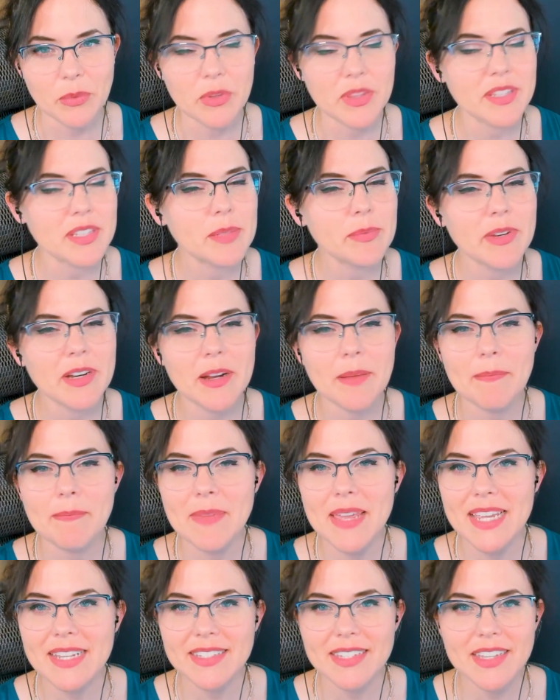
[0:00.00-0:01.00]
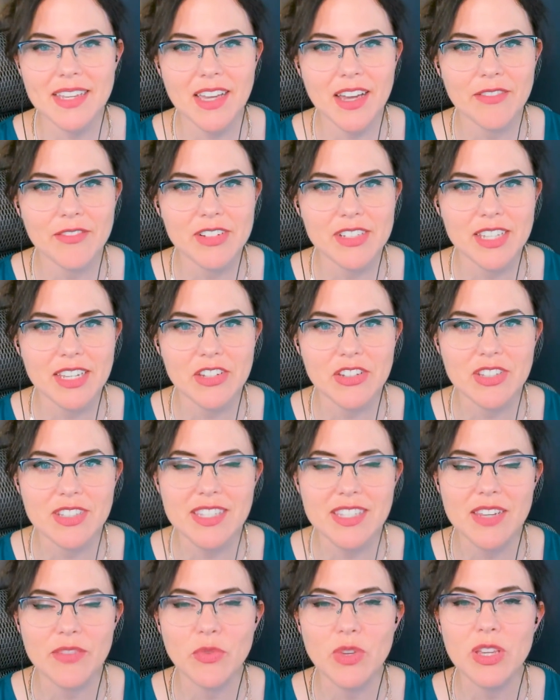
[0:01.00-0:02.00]
Well, this has been an amazing conversation,
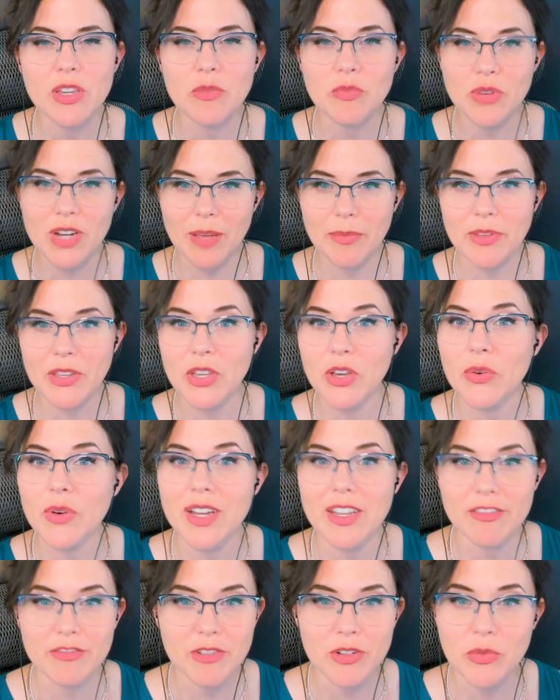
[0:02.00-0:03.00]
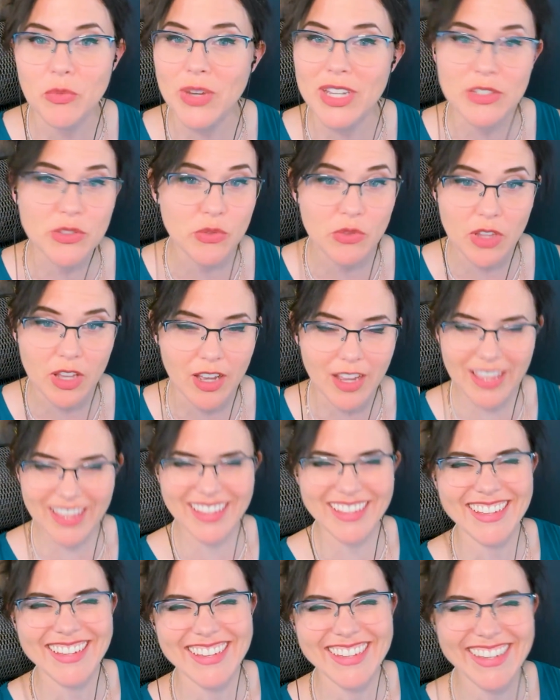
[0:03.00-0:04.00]
Steve. We could probably go on for way too long.
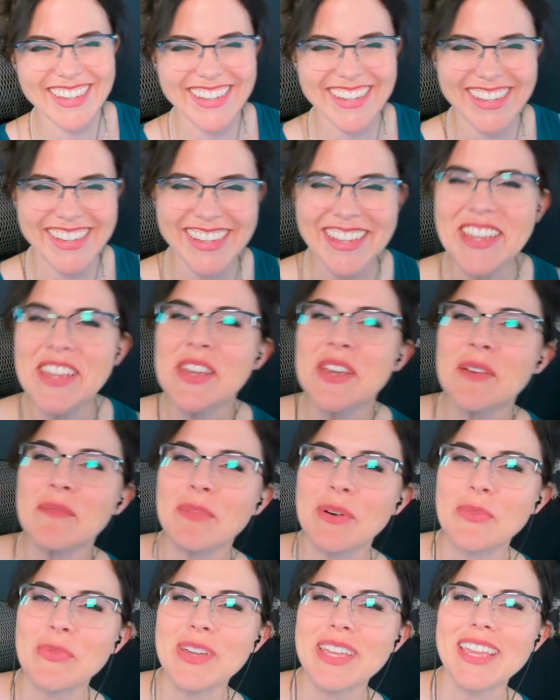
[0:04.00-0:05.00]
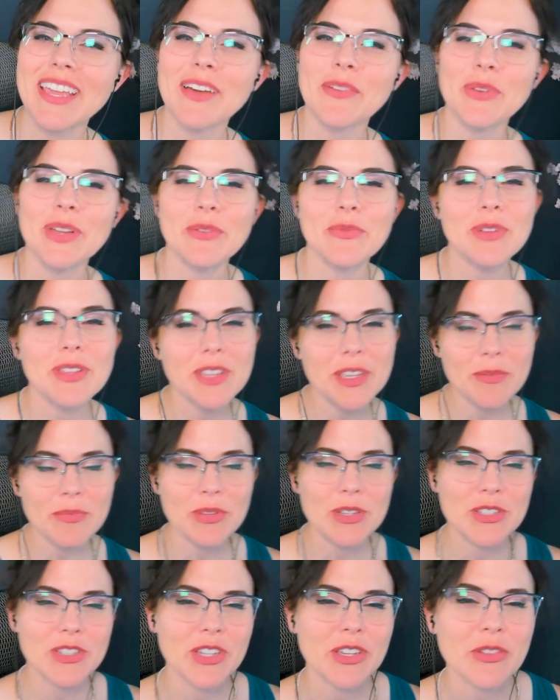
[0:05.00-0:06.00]
But we really
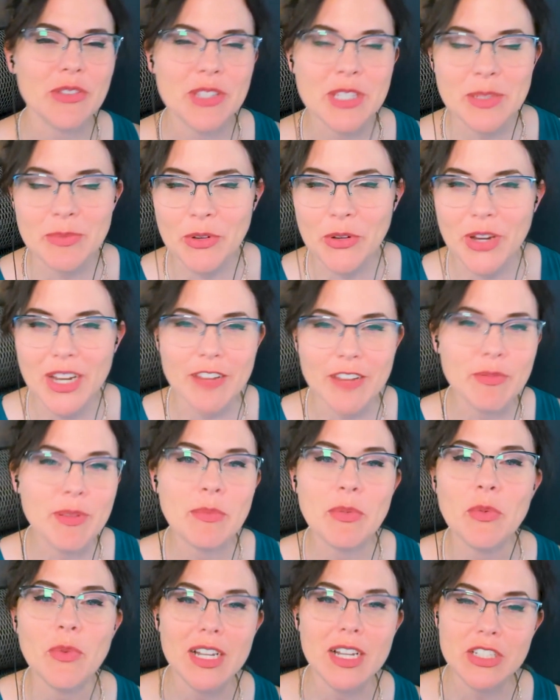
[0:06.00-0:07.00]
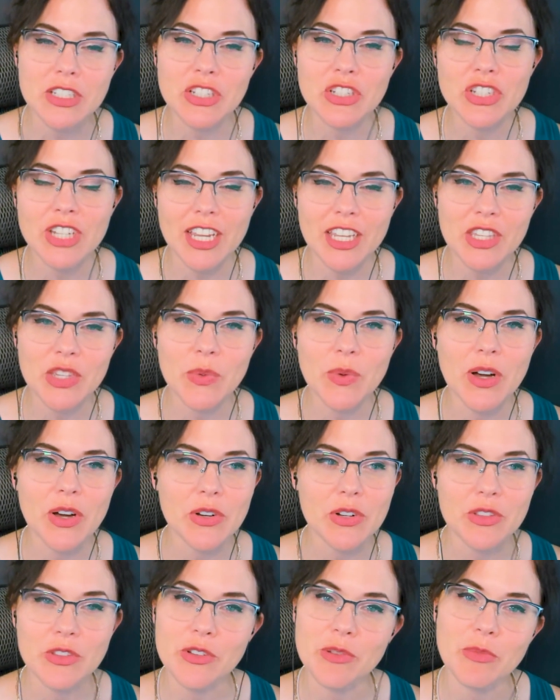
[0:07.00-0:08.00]
appreciate you. This has been great. If people want to check you
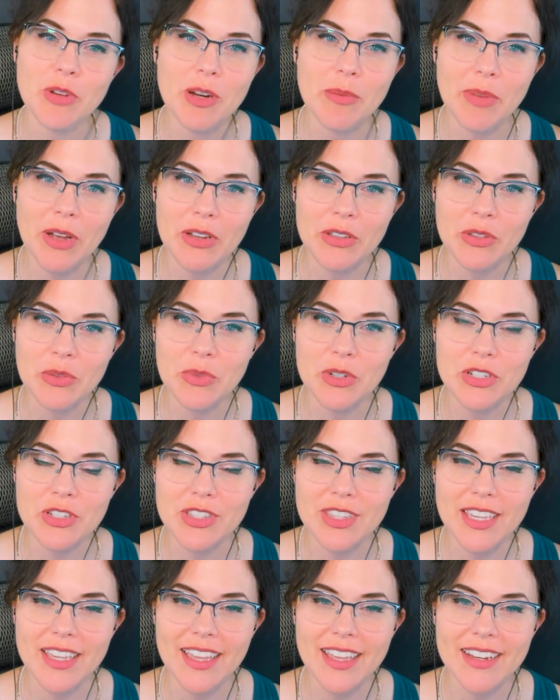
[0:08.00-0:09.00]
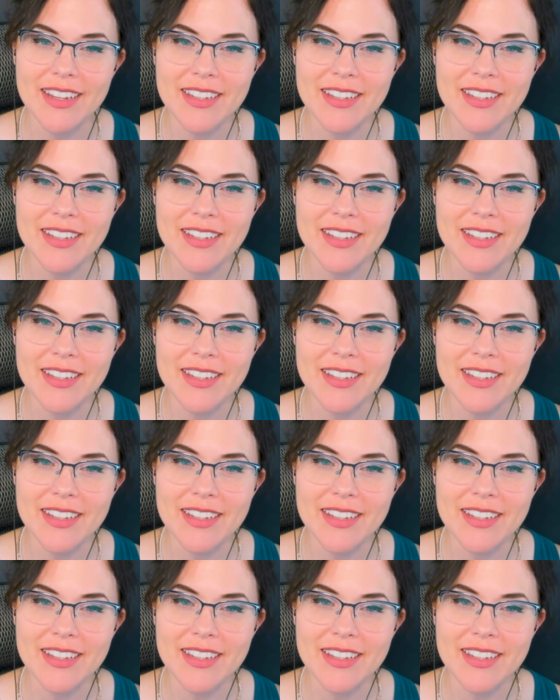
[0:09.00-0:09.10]
out or learn more about you, where should they head?